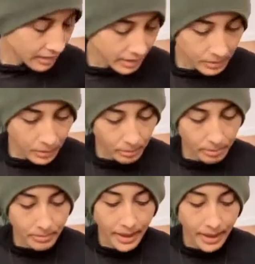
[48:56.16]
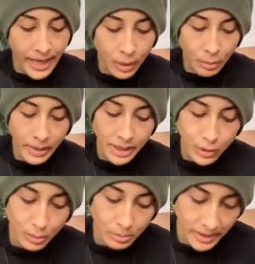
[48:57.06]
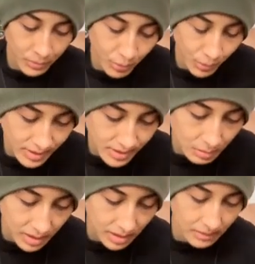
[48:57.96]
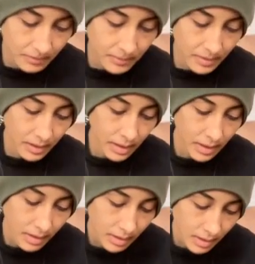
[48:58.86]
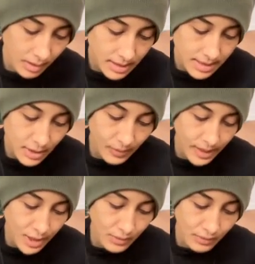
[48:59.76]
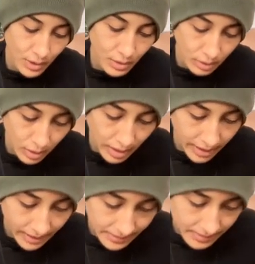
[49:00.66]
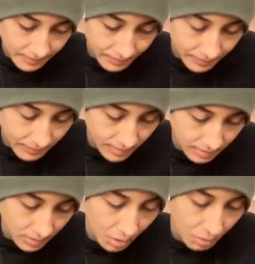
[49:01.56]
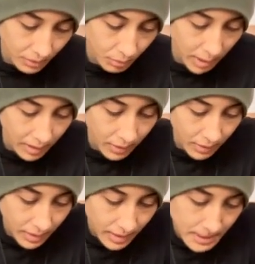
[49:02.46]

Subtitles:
And how might your boundaries be a consideration for you to look at? Knowing where